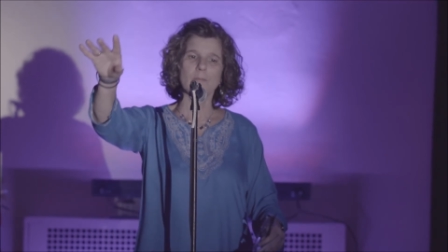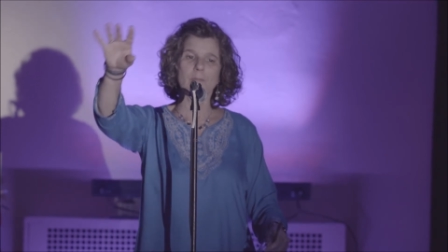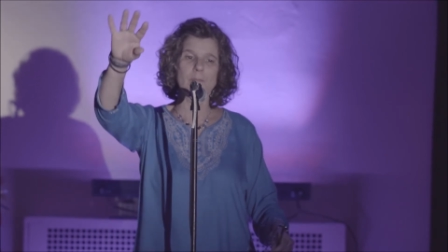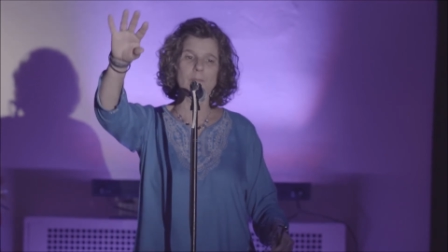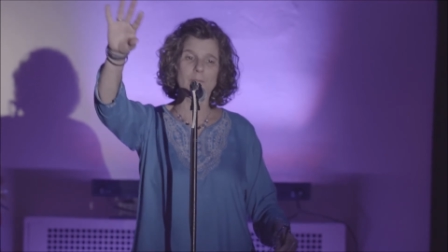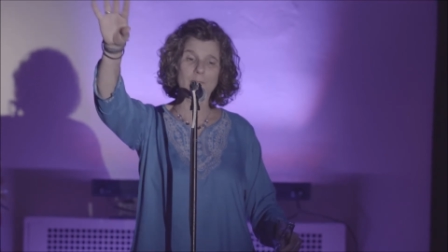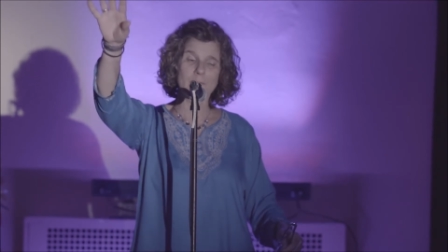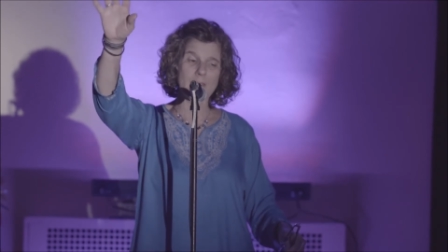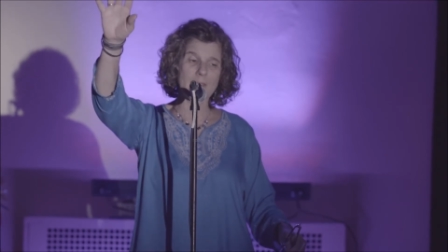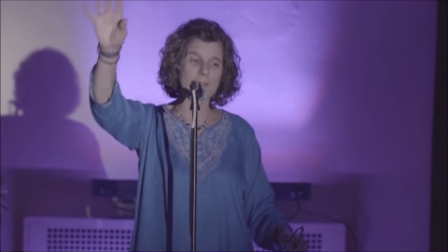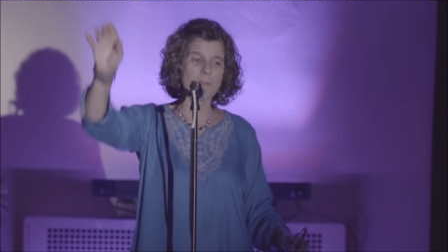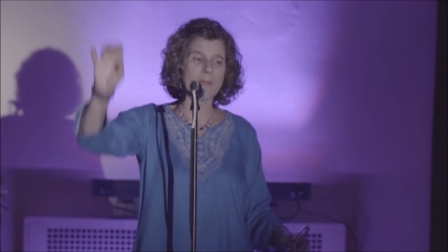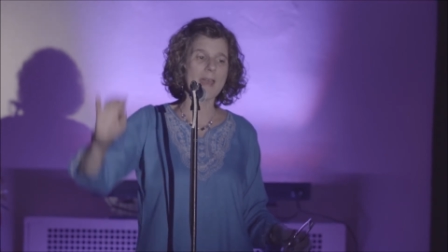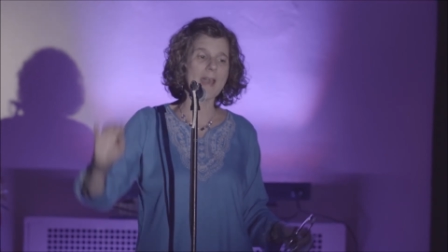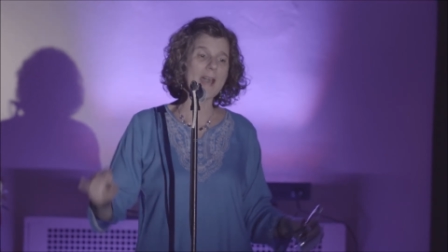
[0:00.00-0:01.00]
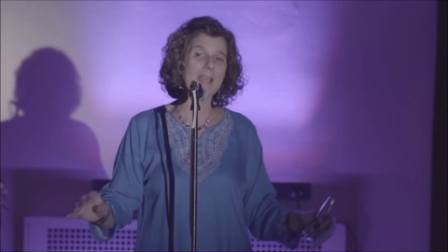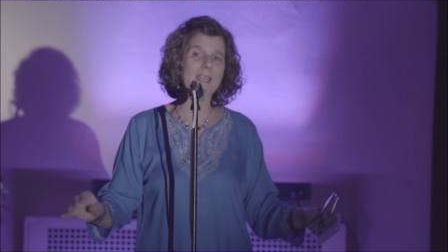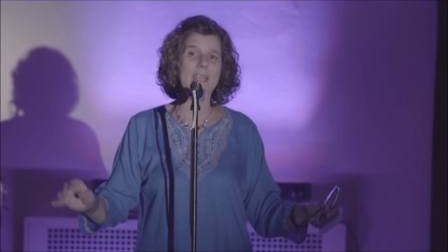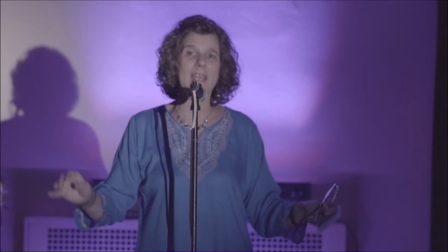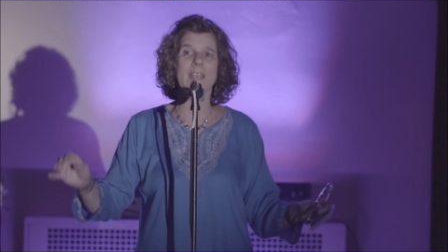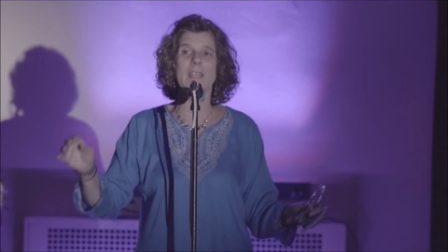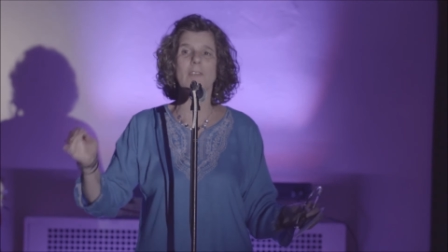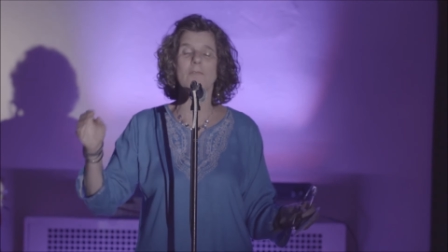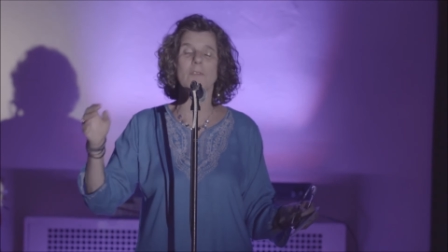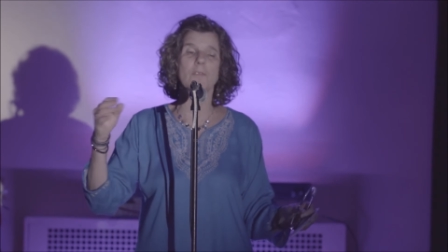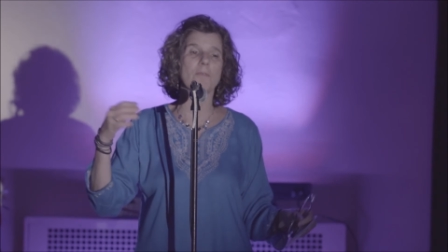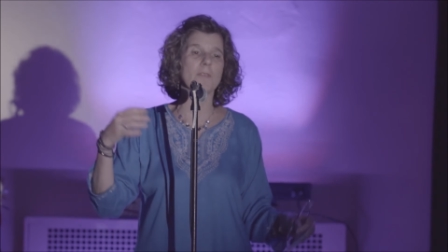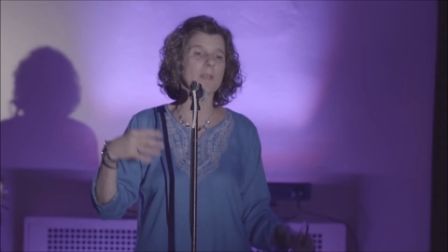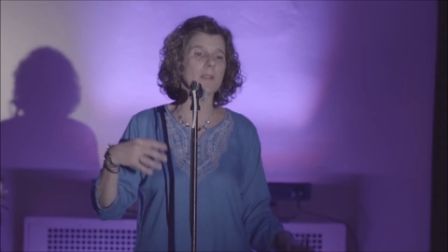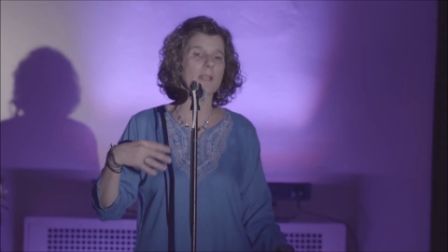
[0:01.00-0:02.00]
in the back, and if you
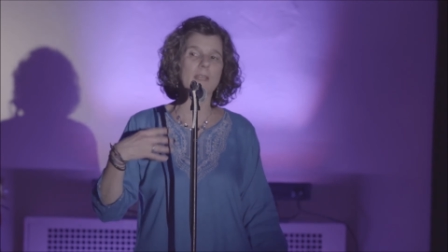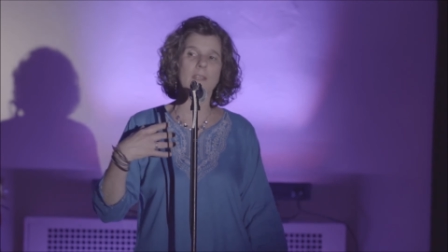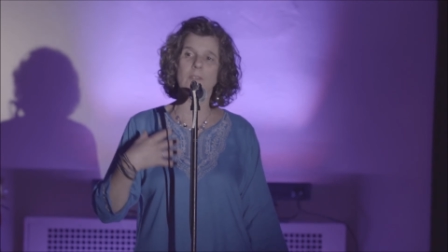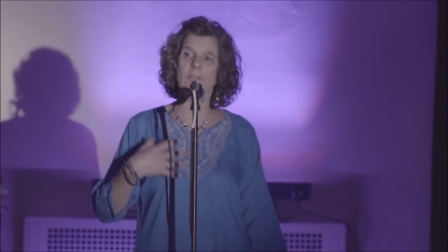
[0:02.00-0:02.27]
feel like